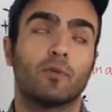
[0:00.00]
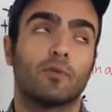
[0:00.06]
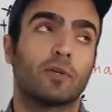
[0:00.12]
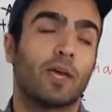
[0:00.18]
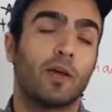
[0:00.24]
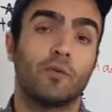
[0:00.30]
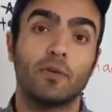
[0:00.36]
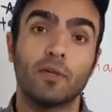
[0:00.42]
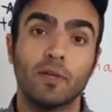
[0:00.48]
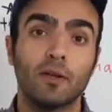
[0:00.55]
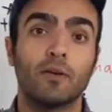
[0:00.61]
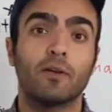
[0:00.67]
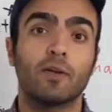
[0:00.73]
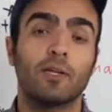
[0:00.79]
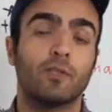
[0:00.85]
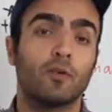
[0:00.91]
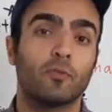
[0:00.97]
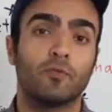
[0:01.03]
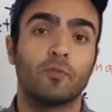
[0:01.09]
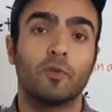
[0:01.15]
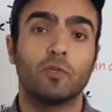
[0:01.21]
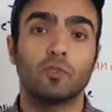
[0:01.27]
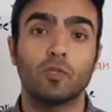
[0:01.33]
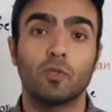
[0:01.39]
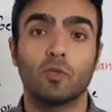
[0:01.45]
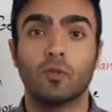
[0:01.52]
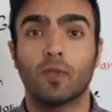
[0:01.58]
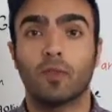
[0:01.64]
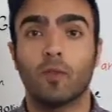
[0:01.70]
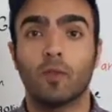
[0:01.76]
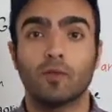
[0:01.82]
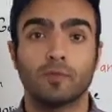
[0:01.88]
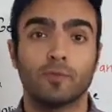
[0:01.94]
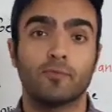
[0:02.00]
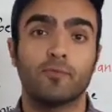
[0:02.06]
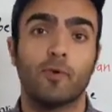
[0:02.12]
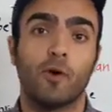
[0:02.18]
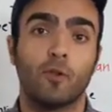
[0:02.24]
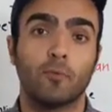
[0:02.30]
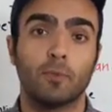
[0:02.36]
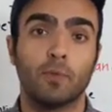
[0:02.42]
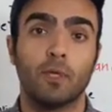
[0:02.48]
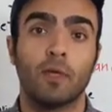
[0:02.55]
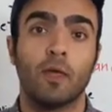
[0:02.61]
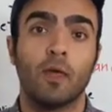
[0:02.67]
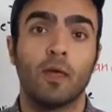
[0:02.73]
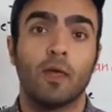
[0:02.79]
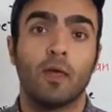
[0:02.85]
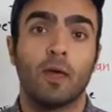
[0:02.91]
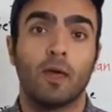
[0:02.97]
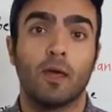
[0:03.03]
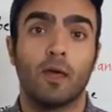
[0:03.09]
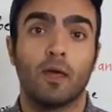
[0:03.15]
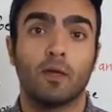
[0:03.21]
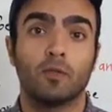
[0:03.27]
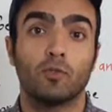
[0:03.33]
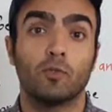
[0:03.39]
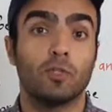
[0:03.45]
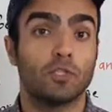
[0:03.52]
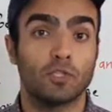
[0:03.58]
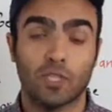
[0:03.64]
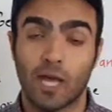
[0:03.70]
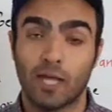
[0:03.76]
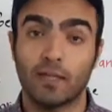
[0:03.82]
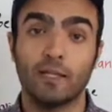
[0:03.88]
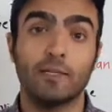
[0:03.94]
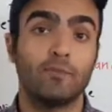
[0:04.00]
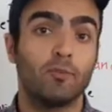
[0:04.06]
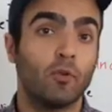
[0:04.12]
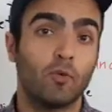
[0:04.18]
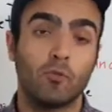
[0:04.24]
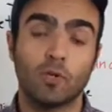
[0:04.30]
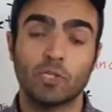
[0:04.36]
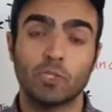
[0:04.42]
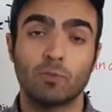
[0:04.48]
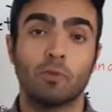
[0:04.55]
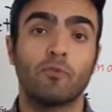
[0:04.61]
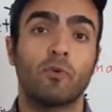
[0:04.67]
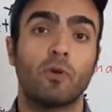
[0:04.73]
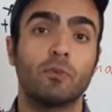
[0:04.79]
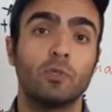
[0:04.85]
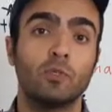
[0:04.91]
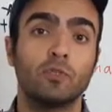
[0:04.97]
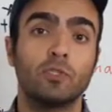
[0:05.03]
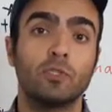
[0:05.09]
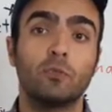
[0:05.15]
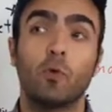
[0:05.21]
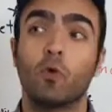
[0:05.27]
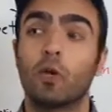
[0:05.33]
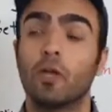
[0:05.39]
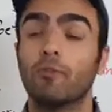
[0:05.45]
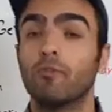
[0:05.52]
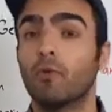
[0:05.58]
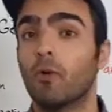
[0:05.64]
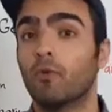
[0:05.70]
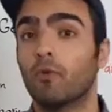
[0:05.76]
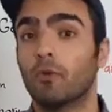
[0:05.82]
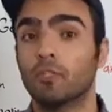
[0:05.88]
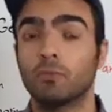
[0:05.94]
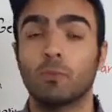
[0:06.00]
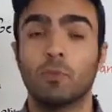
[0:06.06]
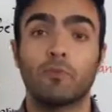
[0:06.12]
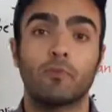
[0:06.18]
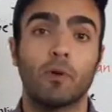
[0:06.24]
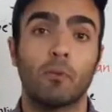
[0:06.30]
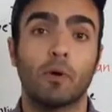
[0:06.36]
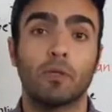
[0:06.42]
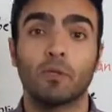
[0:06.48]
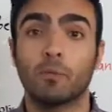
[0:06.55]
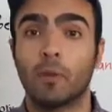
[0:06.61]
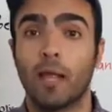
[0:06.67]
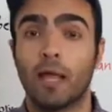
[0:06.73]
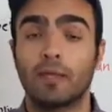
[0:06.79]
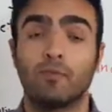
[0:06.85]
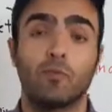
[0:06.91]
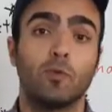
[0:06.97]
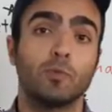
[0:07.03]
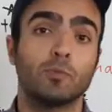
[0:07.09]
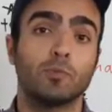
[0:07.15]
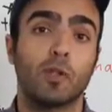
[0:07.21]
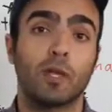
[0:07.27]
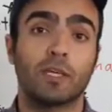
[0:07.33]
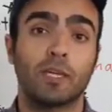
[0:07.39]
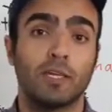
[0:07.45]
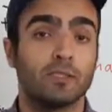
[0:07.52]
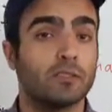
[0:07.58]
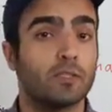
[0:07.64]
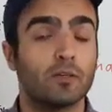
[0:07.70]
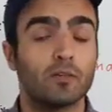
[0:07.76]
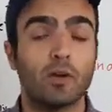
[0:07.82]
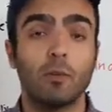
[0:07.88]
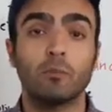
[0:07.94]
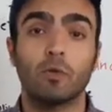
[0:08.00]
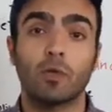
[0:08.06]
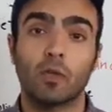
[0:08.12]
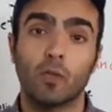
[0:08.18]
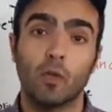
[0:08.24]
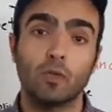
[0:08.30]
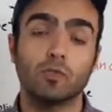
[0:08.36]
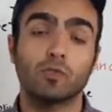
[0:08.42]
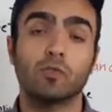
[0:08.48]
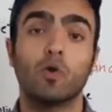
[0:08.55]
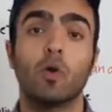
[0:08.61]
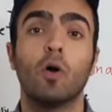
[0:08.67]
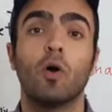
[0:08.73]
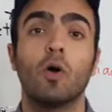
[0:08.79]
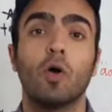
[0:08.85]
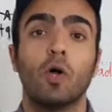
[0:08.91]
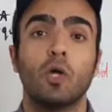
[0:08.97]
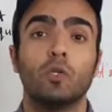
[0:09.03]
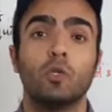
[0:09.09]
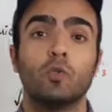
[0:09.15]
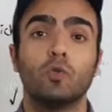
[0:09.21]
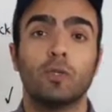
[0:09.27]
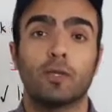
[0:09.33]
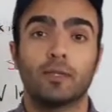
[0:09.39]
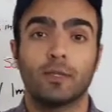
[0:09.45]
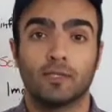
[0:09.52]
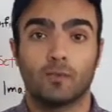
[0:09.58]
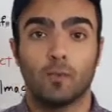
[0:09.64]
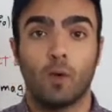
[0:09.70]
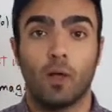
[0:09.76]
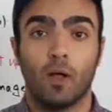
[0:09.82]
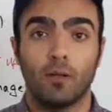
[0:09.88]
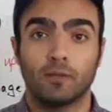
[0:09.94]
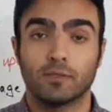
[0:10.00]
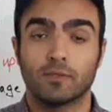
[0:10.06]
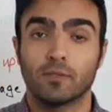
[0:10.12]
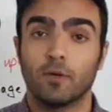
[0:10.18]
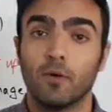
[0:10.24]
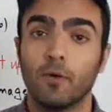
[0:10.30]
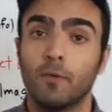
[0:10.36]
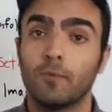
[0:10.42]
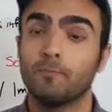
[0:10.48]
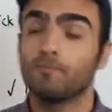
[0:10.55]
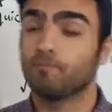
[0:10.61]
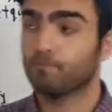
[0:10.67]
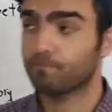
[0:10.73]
career in your future, you can also follow me to this channel. If you are watching me from YouTube, or if you are watching me from other platforms like Instagram, you can also do that as well. So